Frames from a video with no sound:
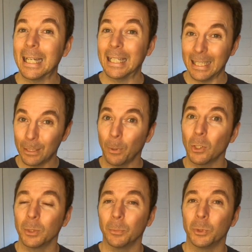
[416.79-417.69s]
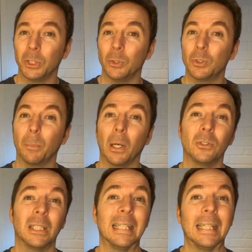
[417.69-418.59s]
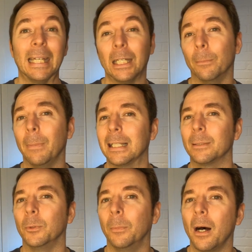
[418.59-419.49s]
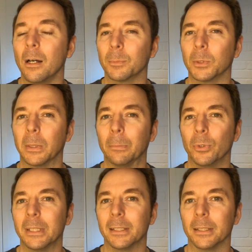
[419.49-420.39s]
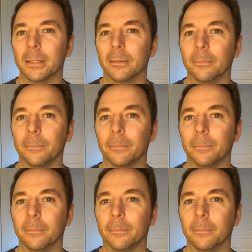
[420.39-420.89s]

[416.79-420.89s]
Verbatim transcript: it is possible to use supposedly incompatible parts between printers.